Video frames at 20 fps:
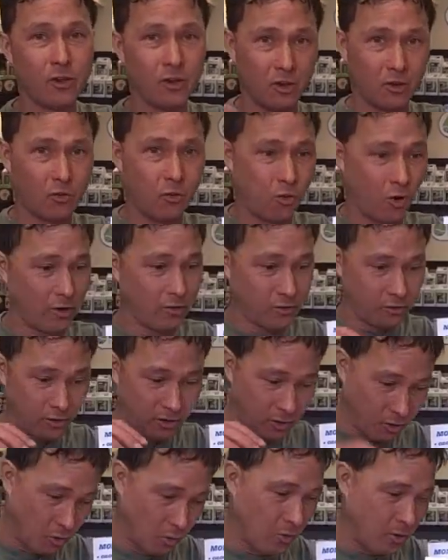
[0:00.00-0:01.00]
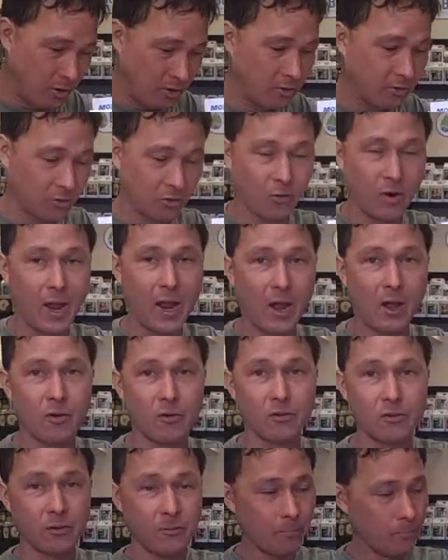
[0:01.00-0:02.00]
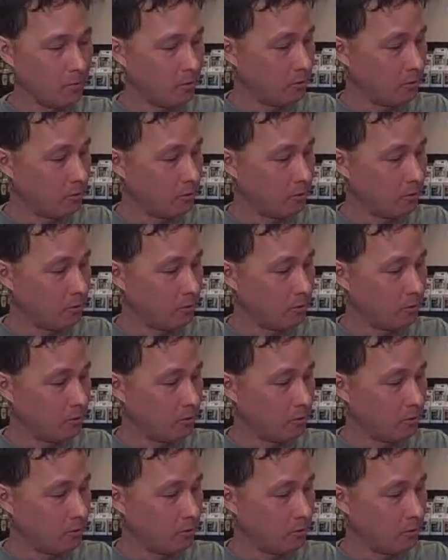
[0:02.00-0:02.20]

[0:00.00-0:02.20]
getting crushed, and then going in the ground.